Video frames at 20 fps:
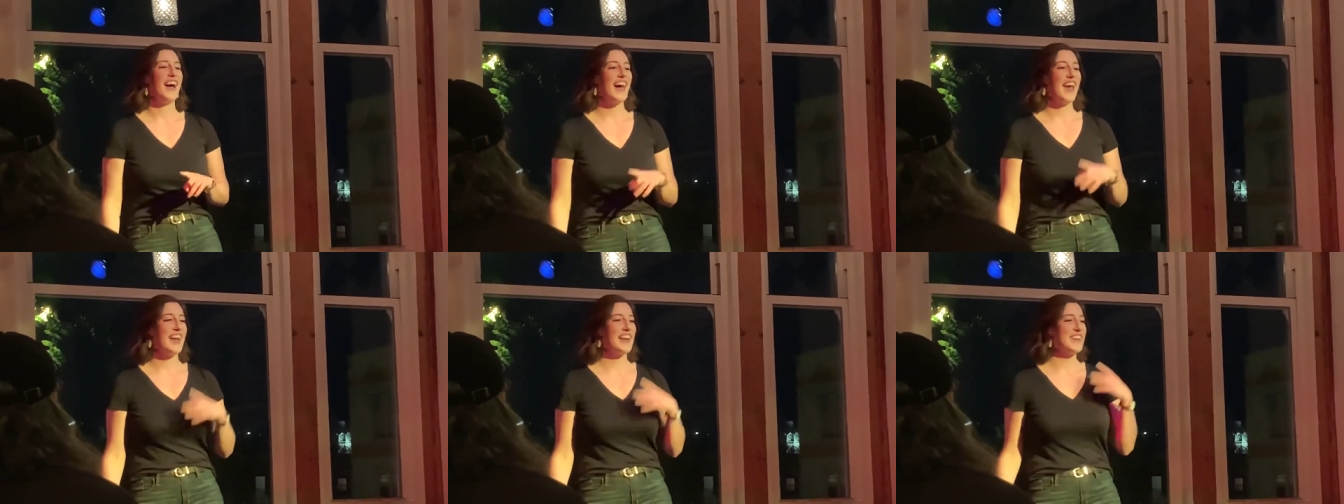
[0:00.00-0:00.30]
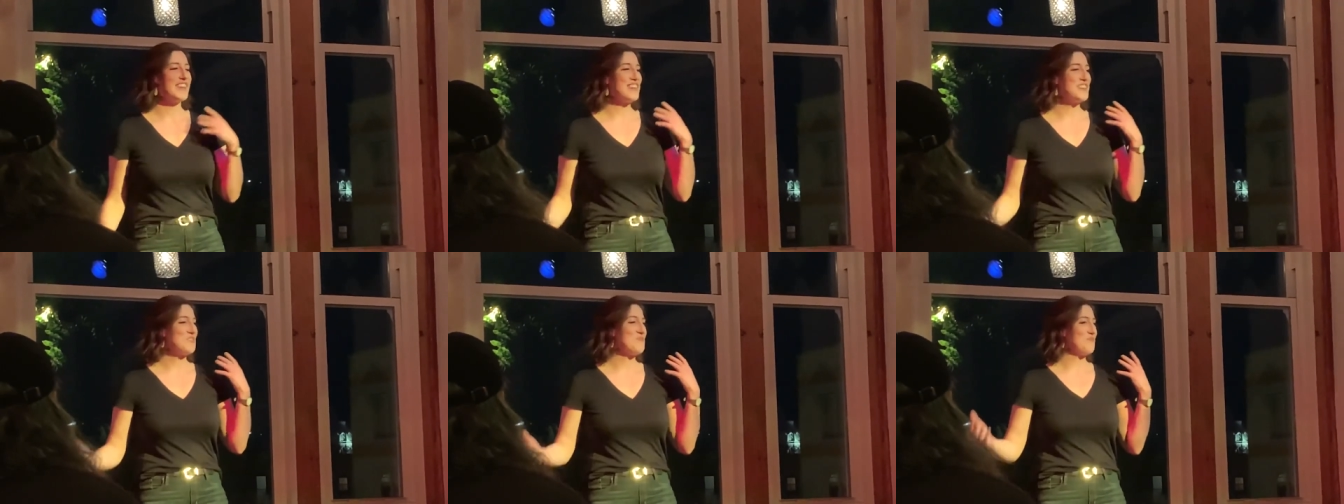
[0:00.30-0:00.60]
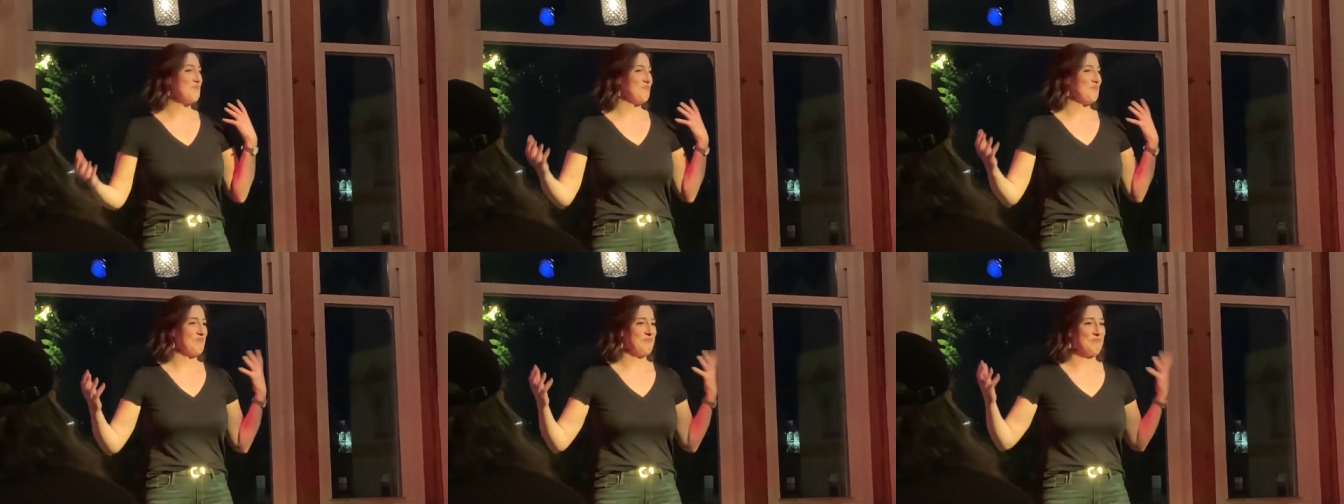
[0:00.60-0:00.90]
And
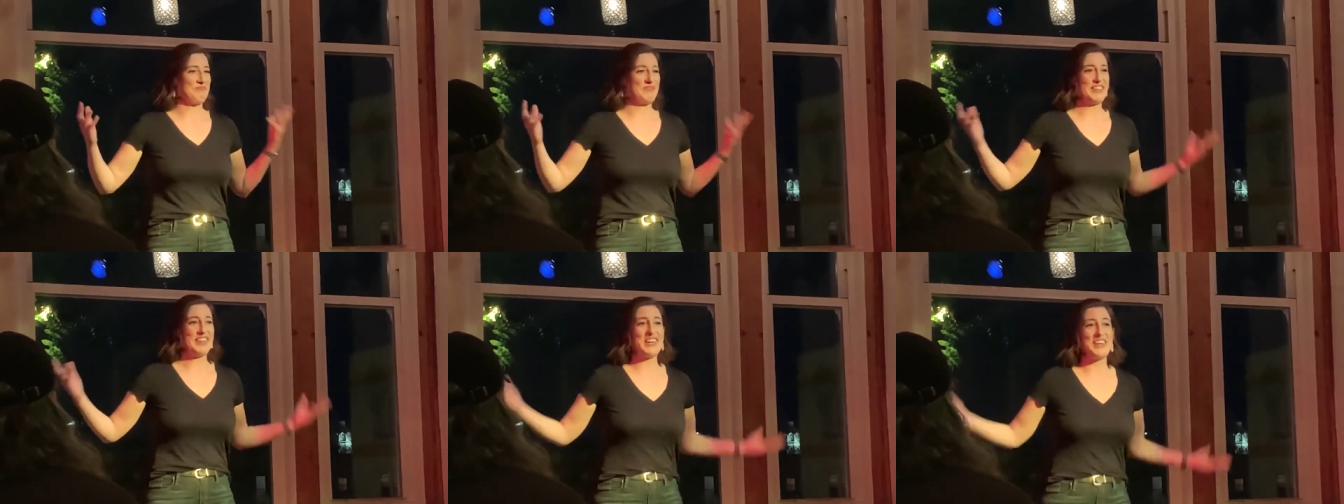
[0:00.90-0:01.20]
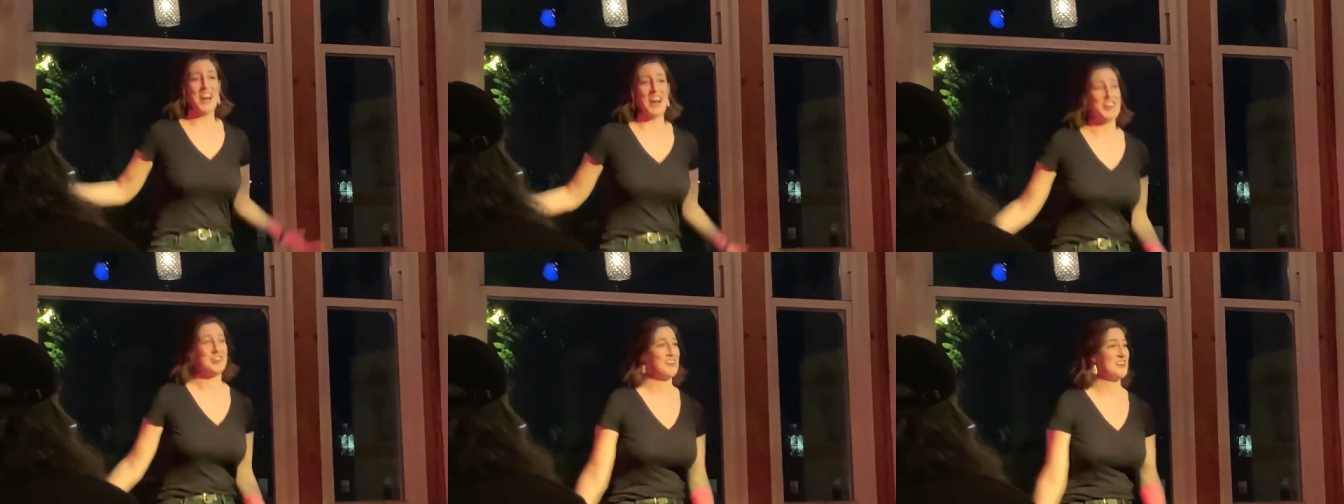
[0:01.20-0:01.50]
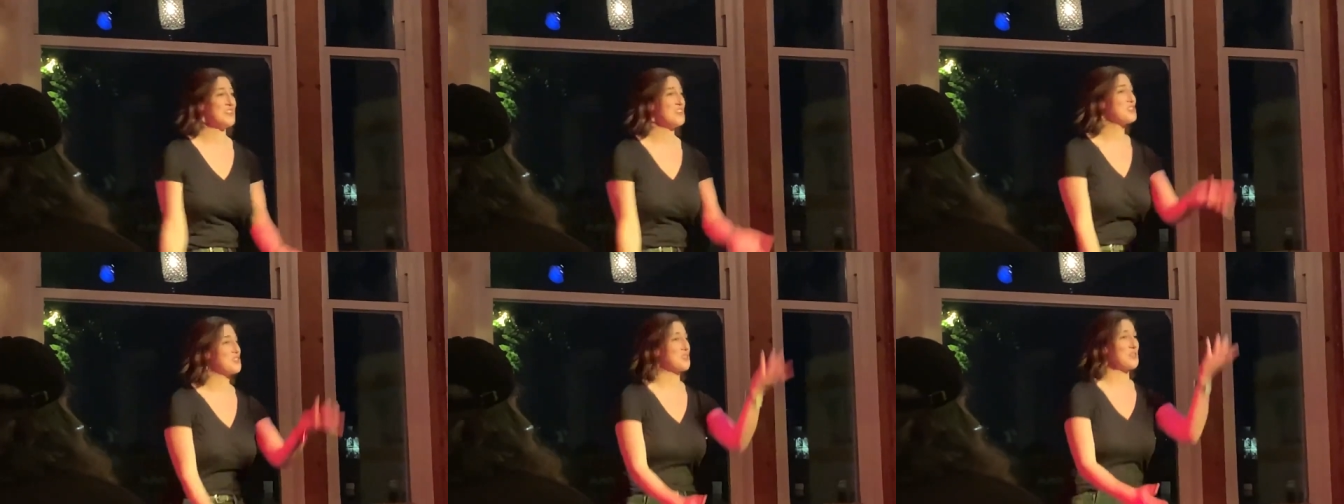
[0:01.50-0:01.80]
got on
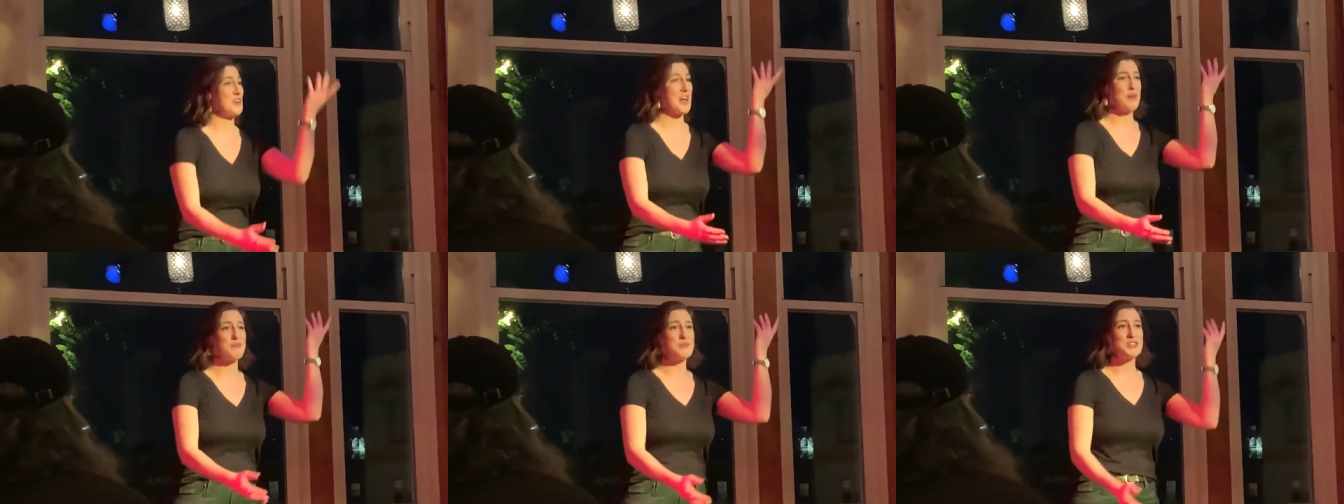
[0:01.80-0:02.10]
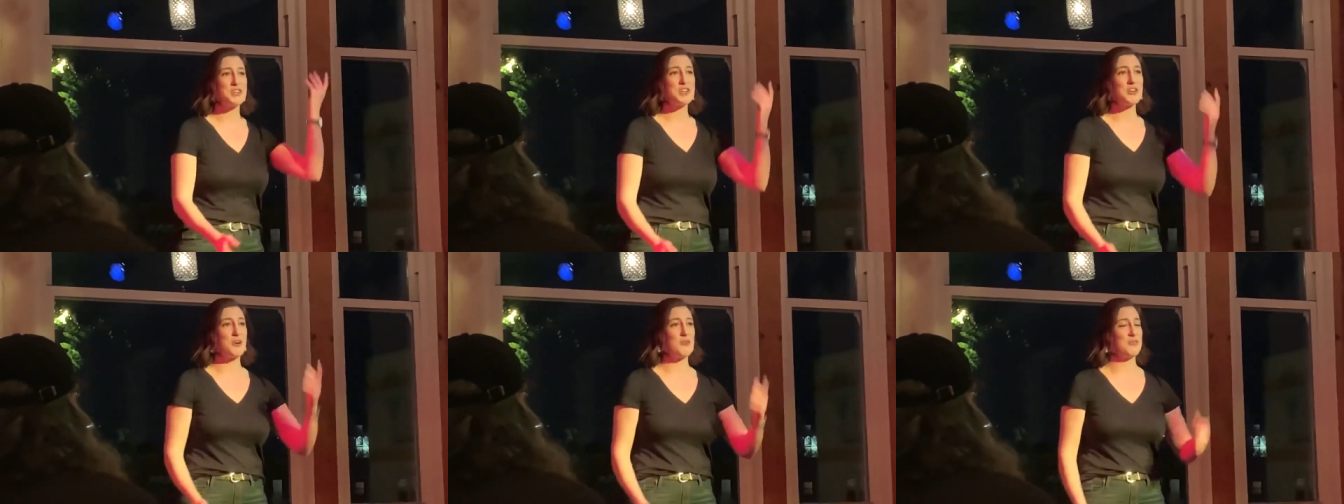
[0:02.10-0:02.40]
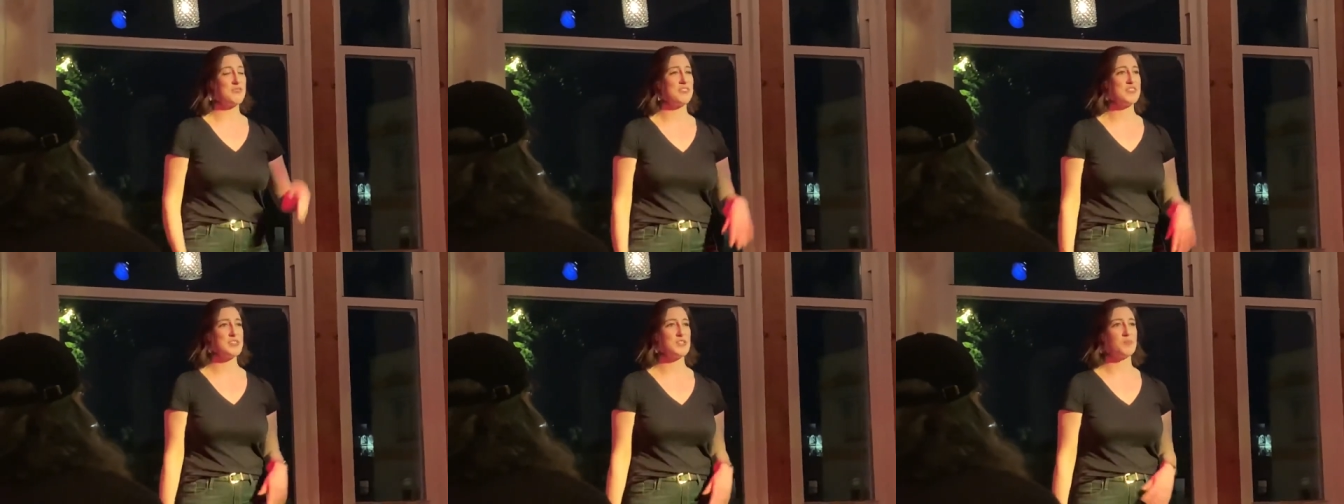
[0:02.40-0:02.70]
a tram to go
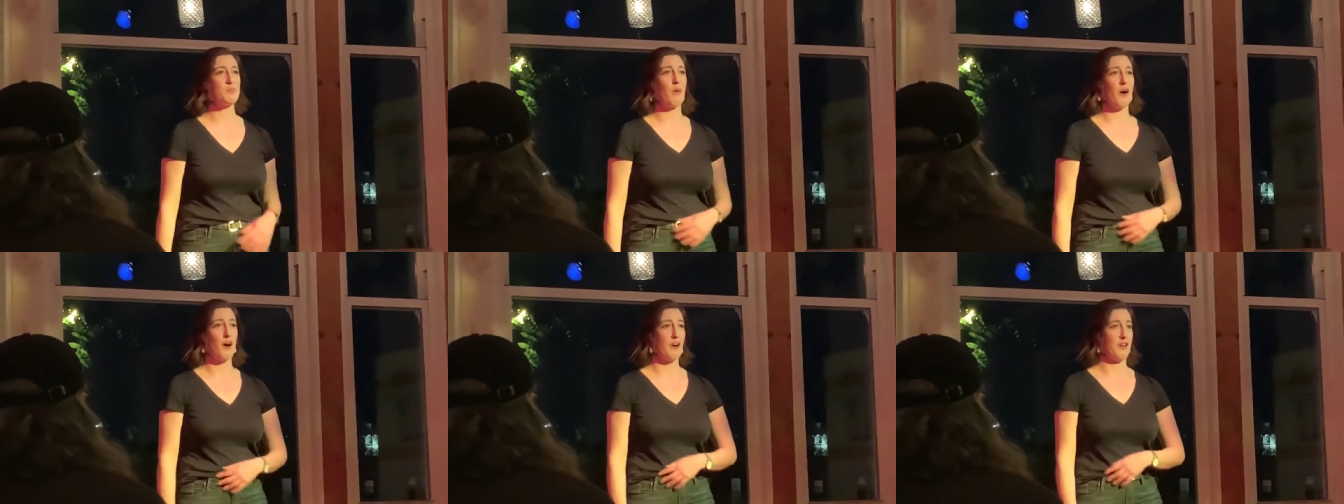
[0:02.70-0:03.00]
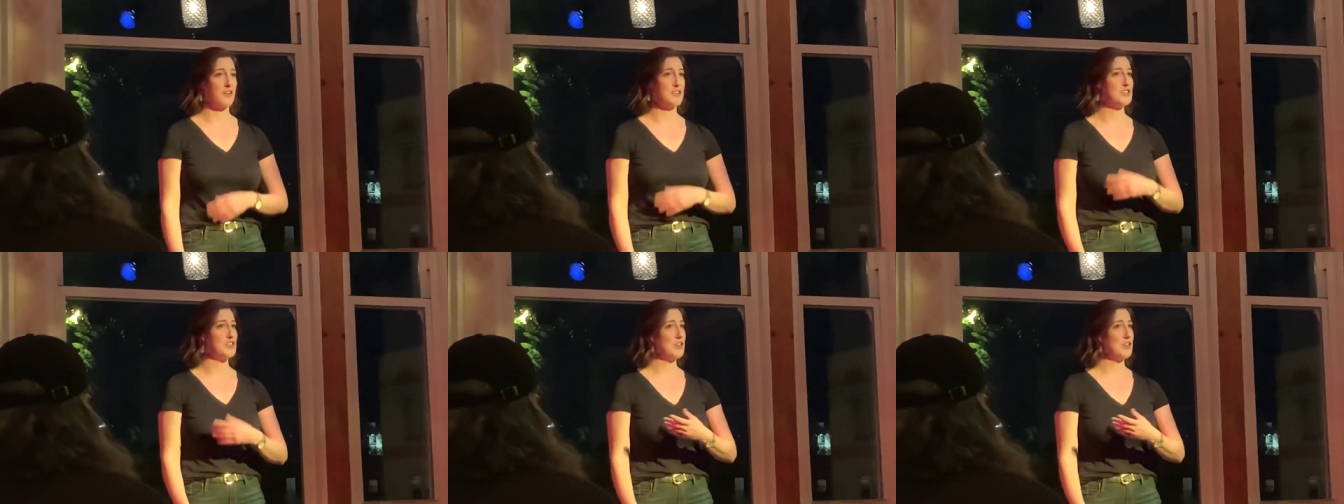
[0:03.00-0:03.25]
to this bar,